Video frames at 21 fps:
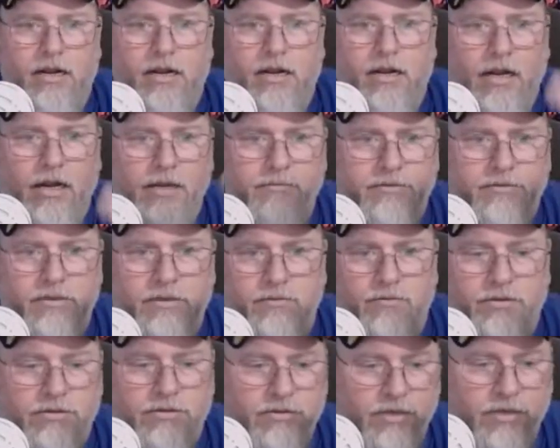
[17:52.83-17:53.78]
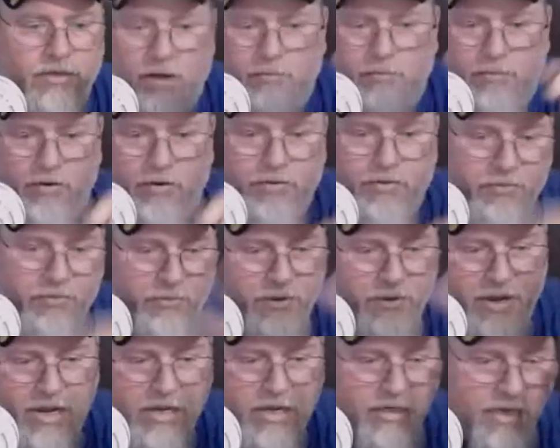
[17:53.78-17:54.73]
Clemson was the number
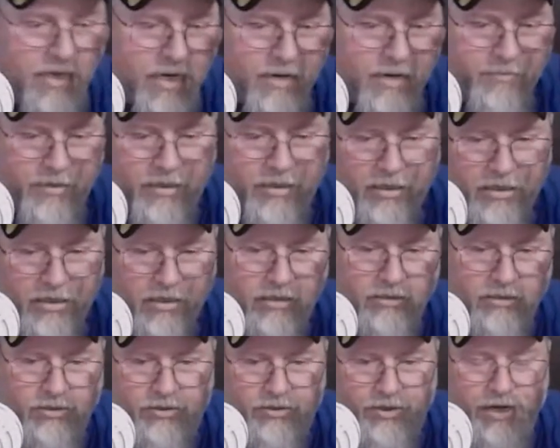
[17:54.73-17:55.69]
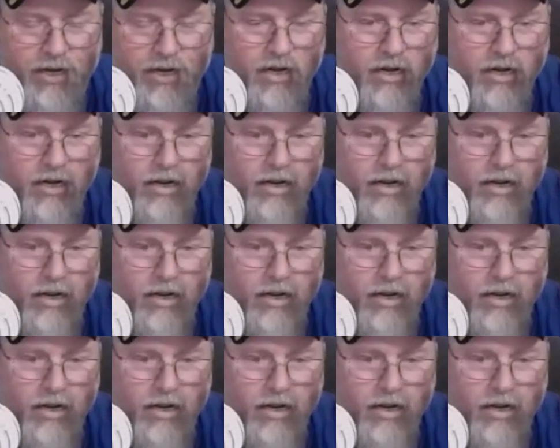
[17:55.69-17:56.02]
3 team in the country,